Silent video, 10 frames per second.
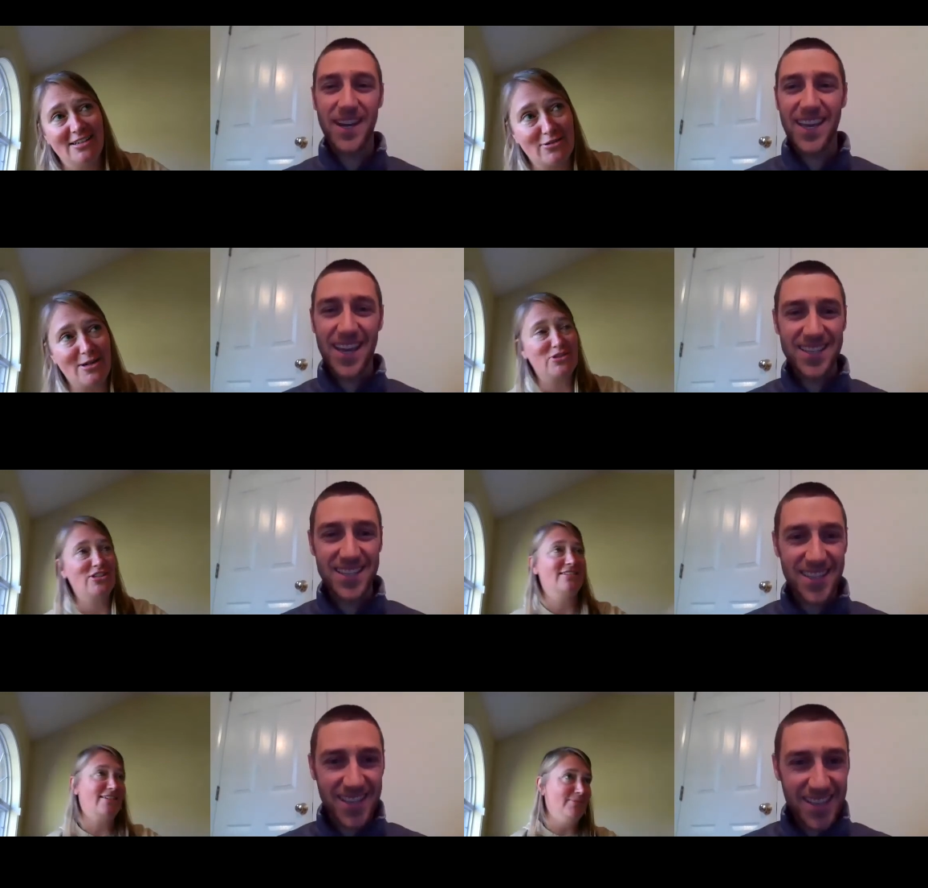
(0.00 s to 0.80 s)
Speaker 1: we got a guest
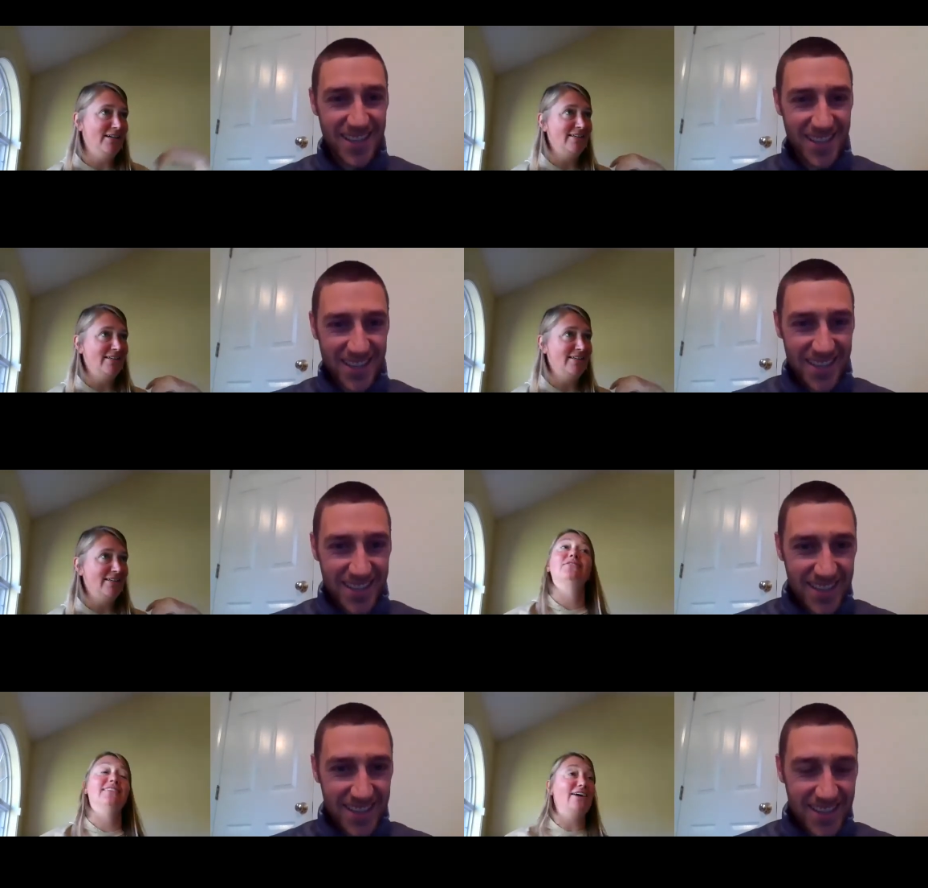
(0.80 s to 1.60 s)
but now
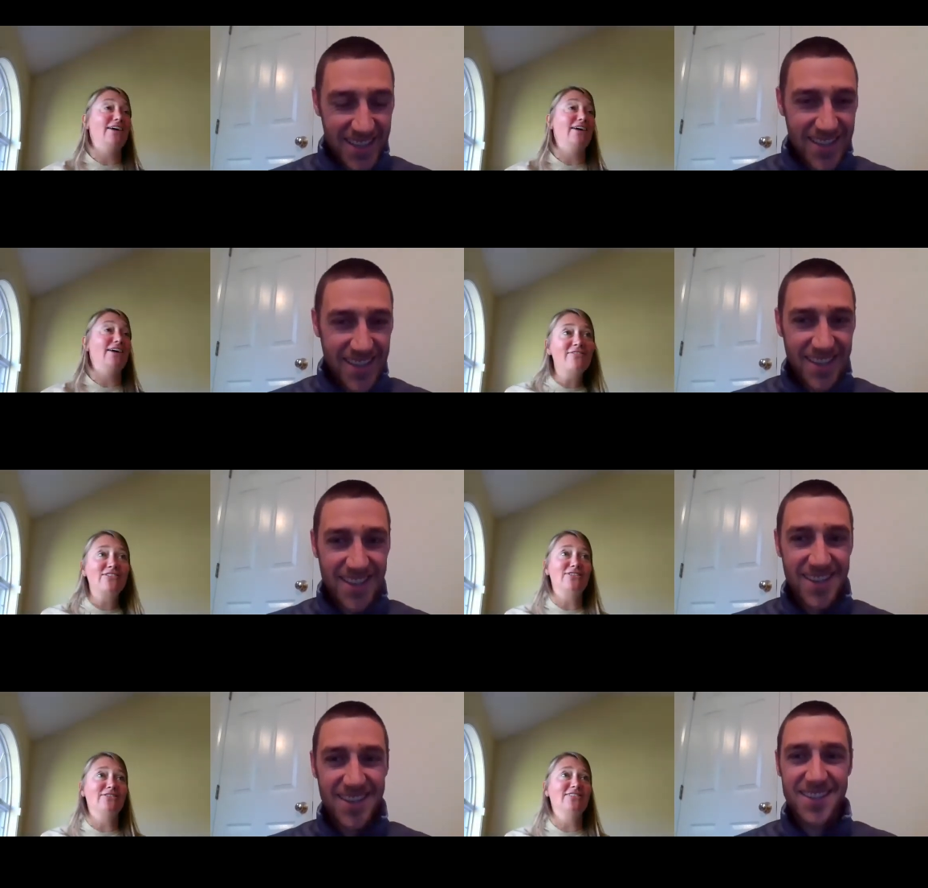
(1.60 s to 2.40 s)
you have to
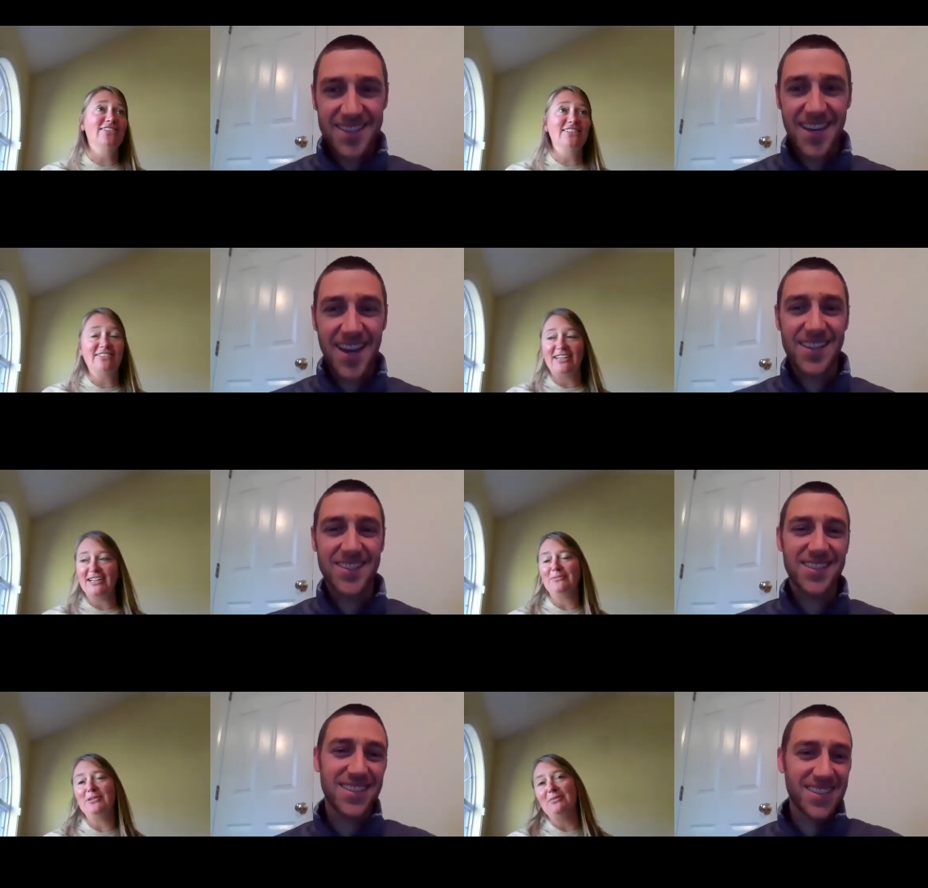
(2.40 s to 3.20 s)
you
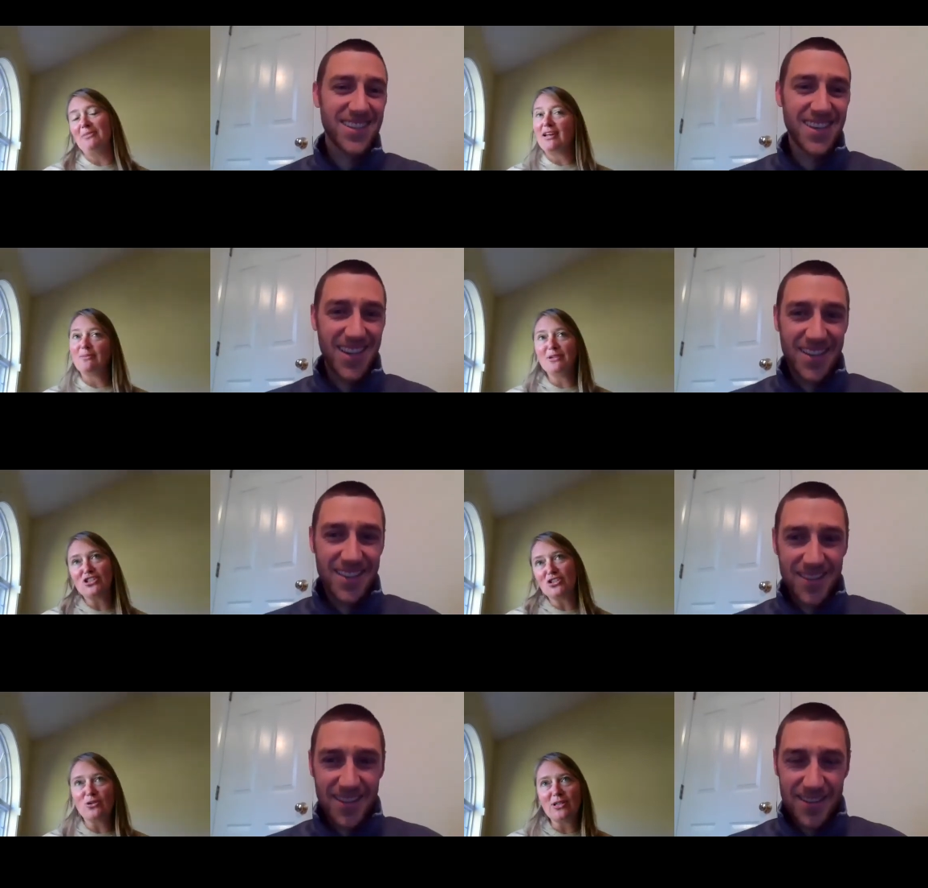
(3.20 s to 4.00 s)
come in make a bunch of
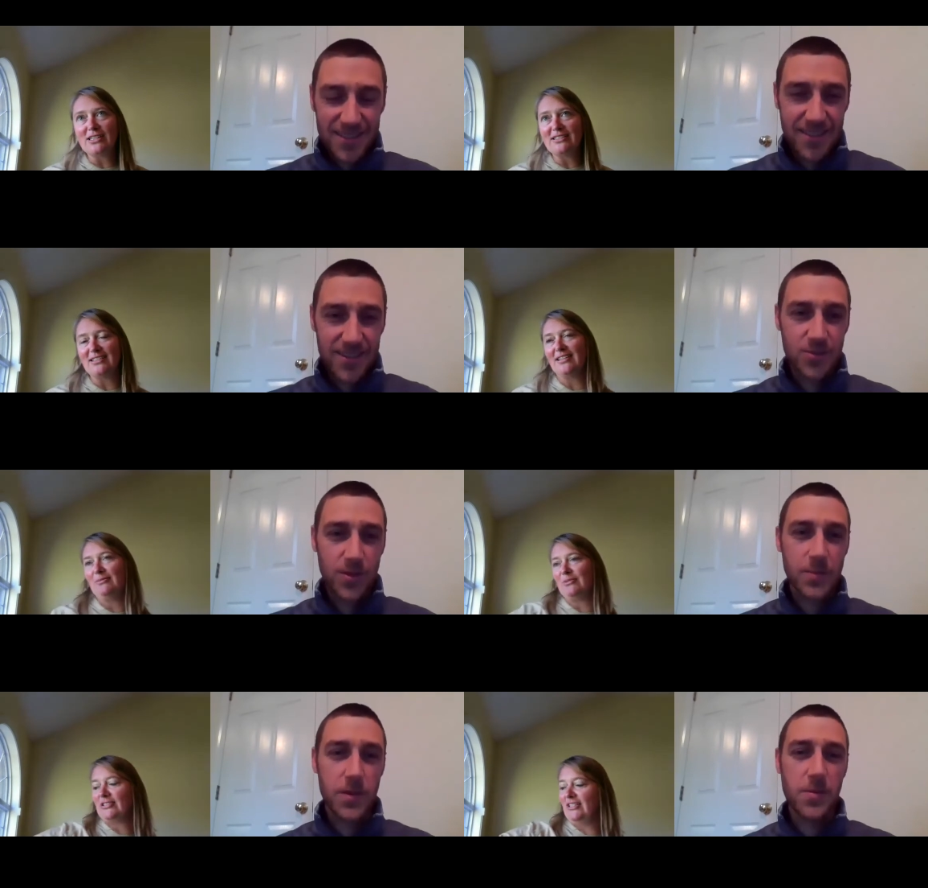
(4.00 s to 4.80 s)
noise and then this is
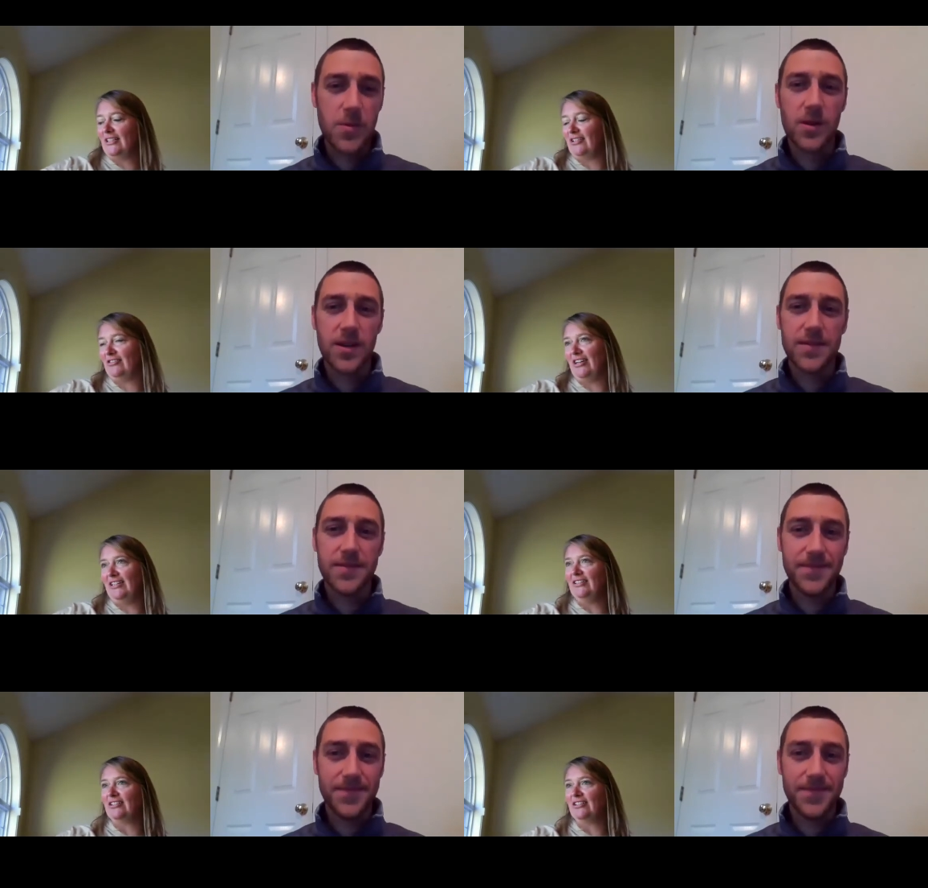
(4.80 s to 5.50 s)
what the people want